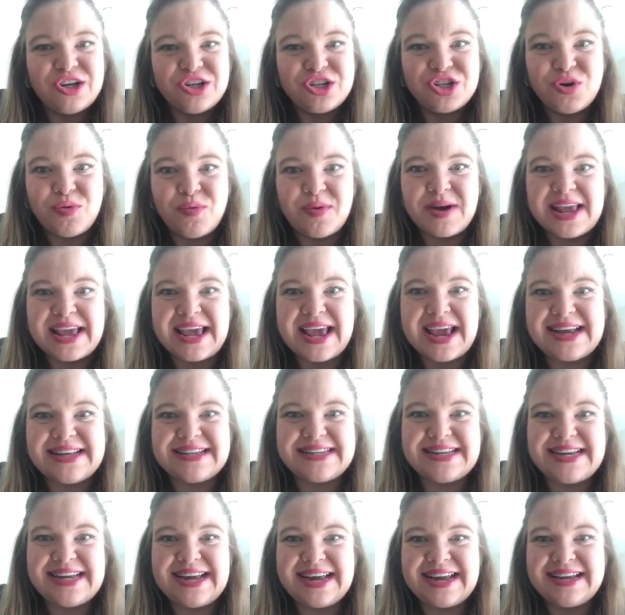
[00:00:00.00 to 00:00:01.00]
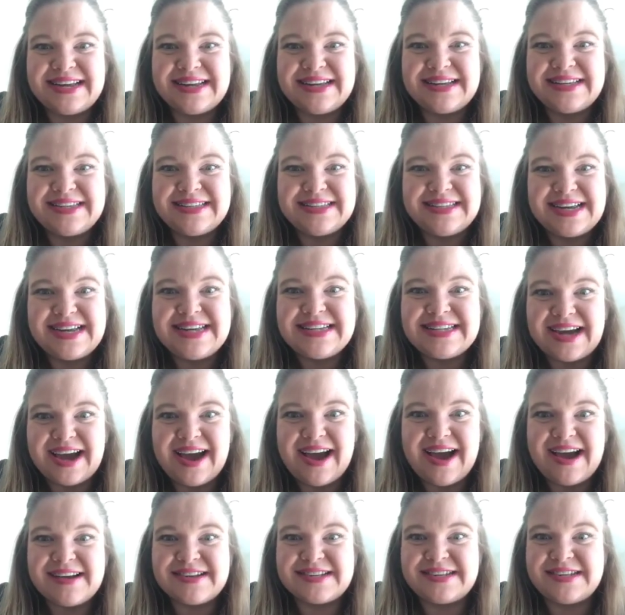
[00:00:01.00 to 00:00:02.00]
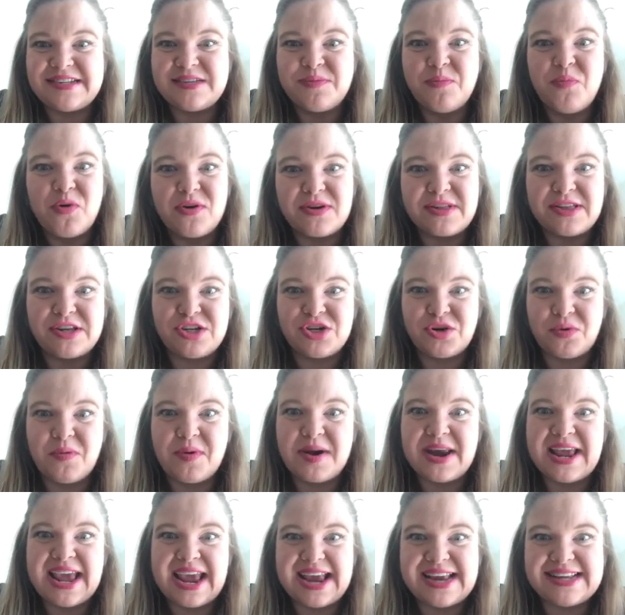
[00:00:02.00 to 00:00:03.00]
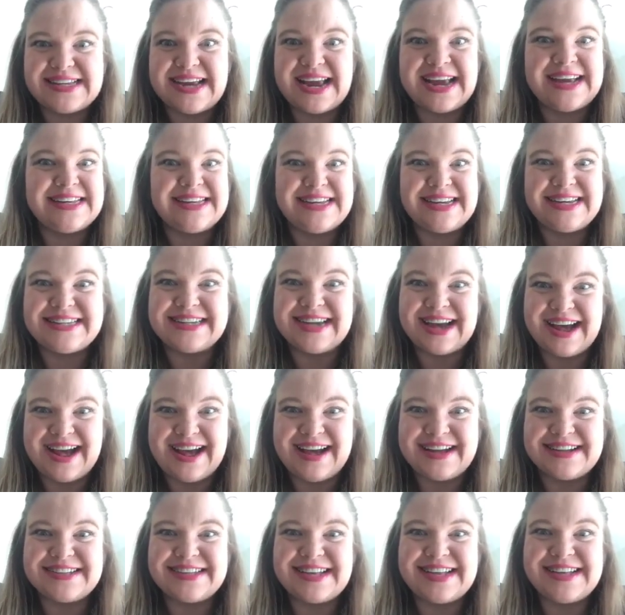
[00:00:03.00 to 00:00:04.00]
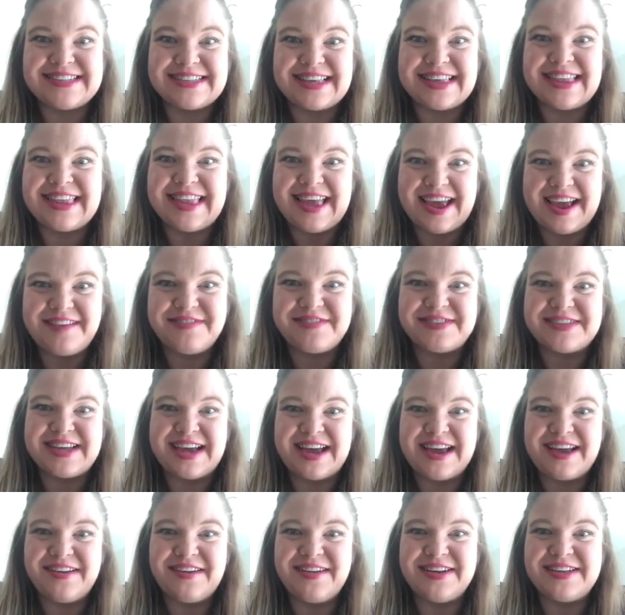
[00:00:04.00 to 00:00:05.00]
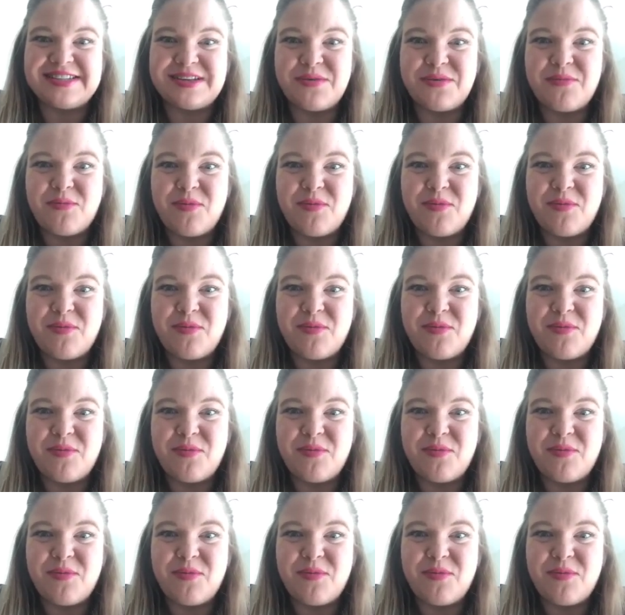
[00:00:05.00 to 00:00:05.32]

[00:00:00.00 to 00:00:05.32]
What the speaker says: 28-day detox is more than 28-day detox. It's a lifestyle. It's a